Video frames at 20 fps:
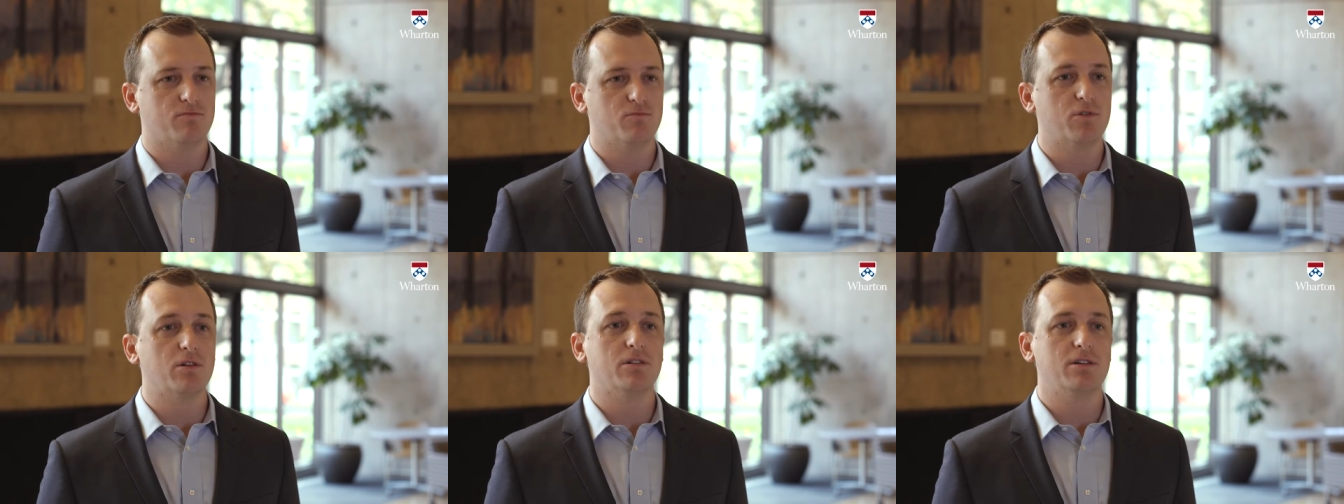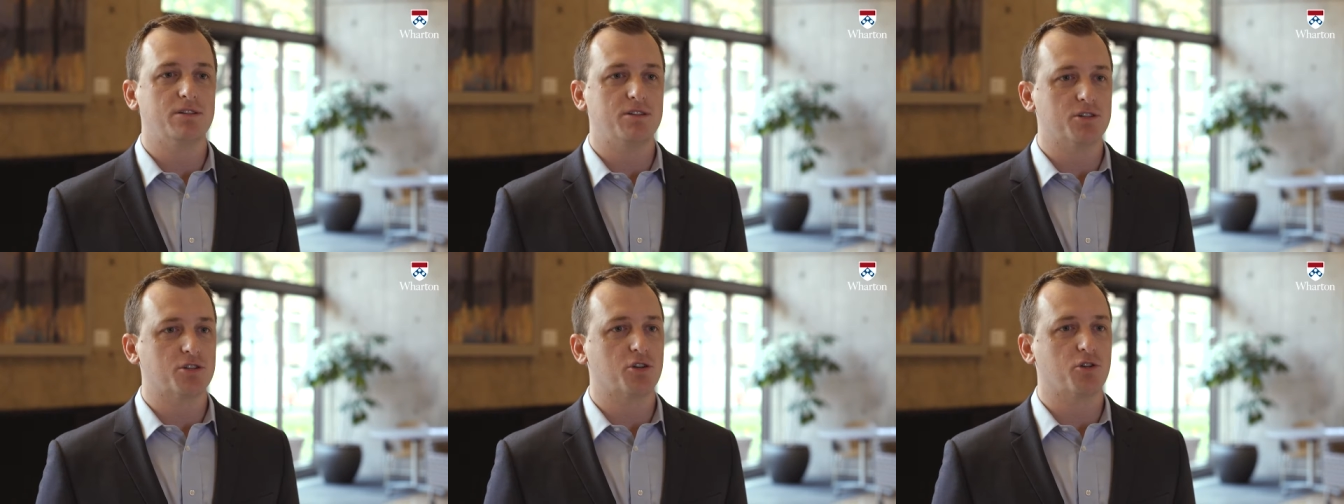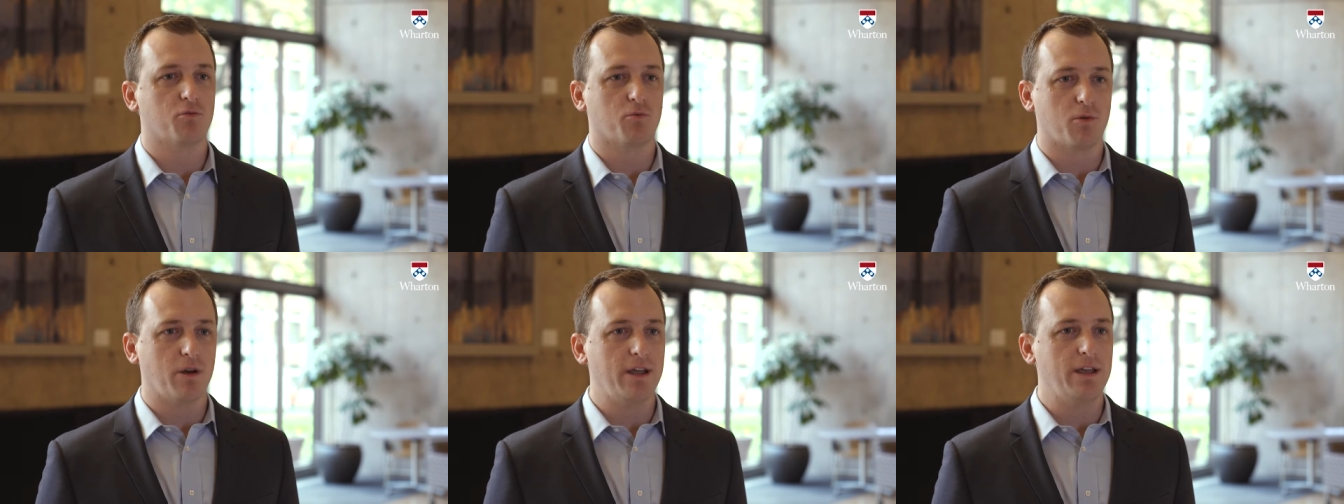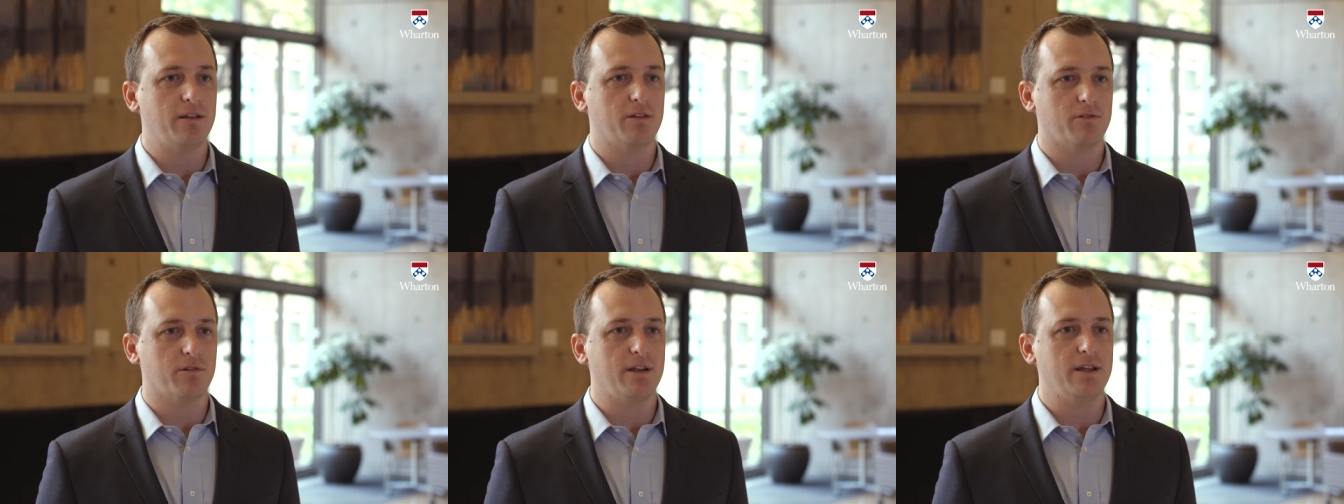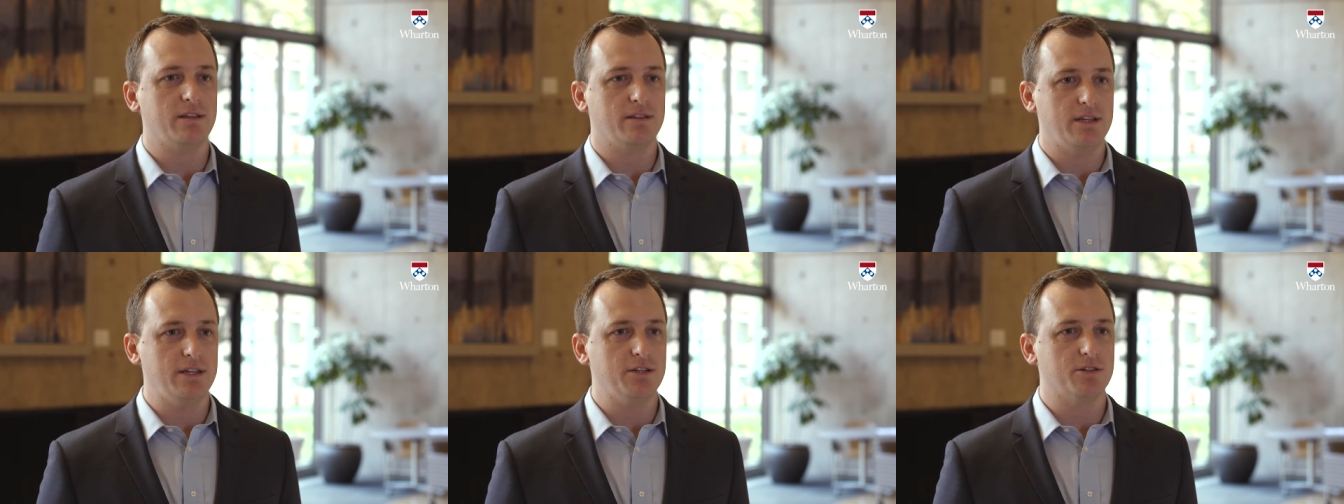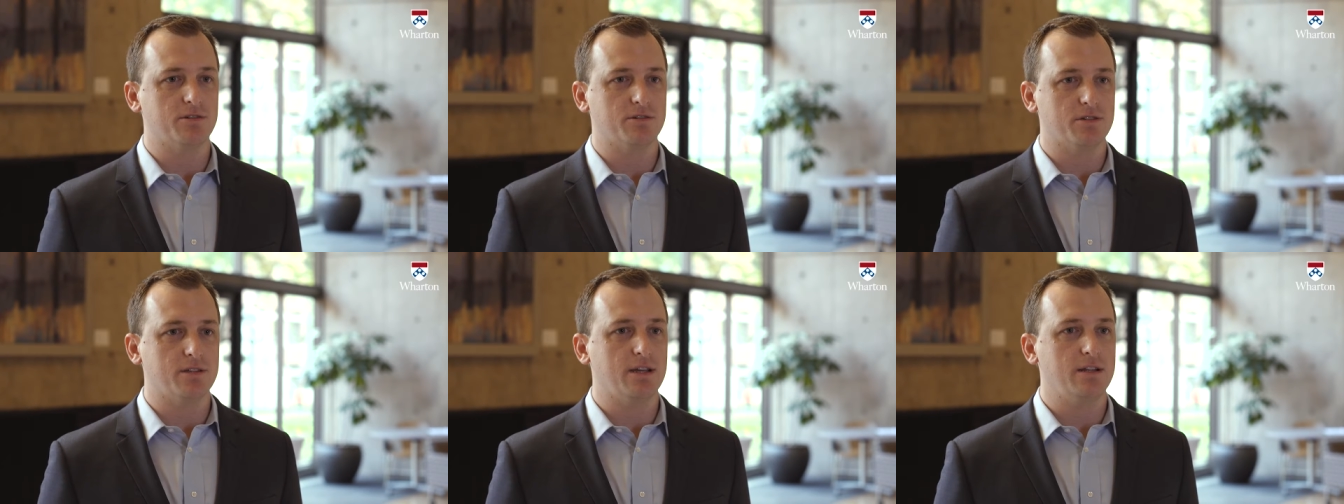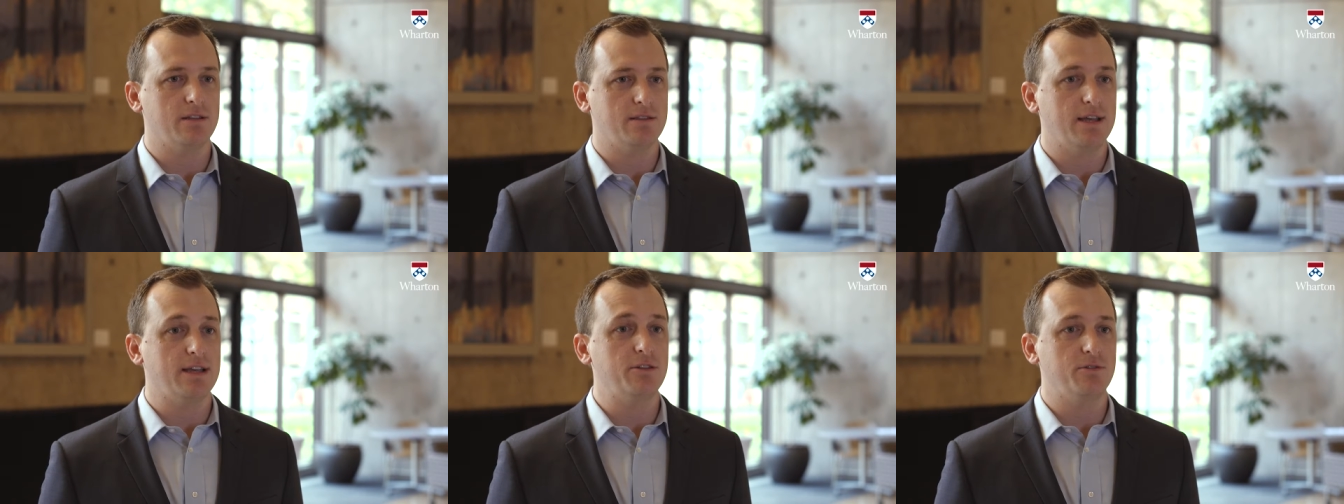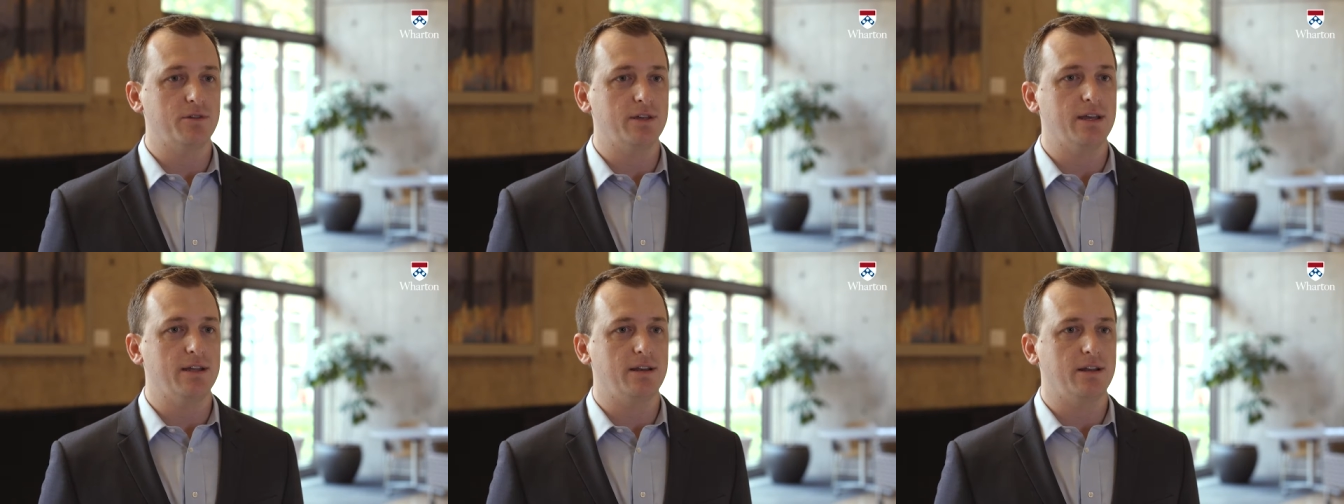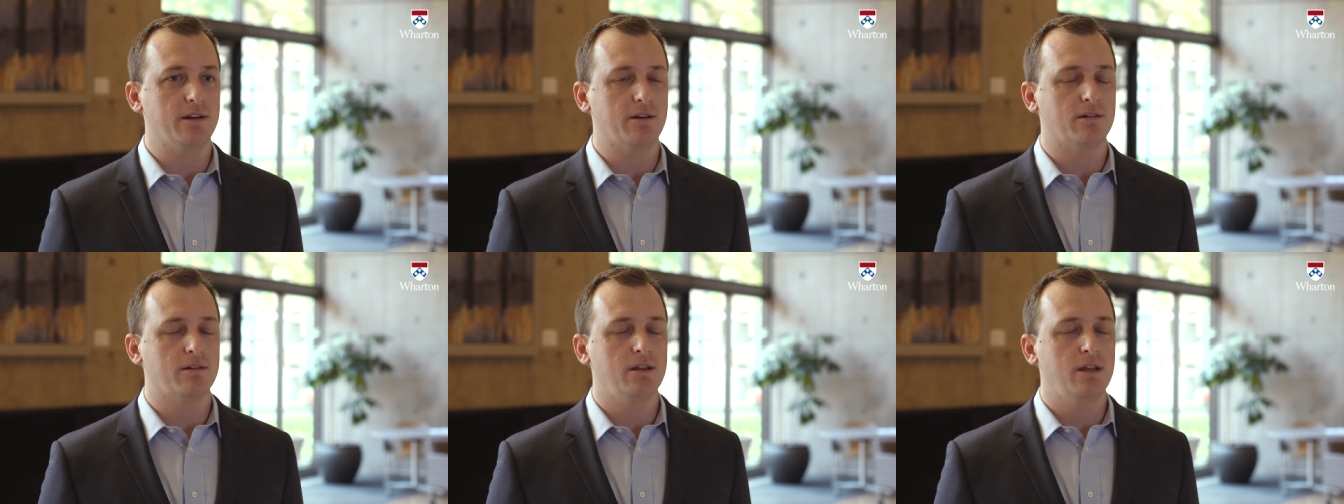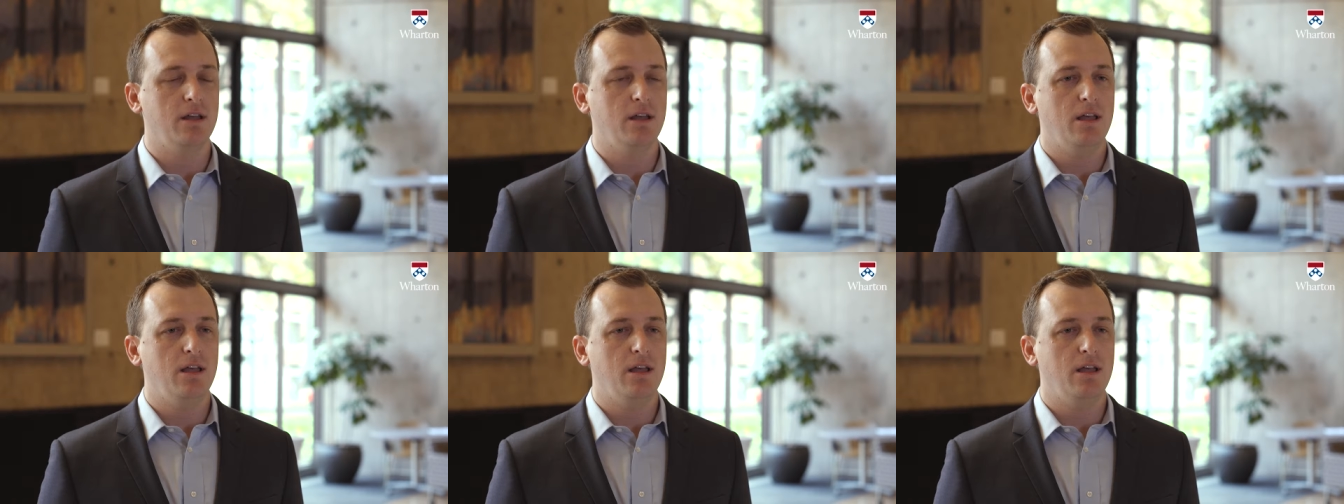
really just great, great teachers that, that you get here.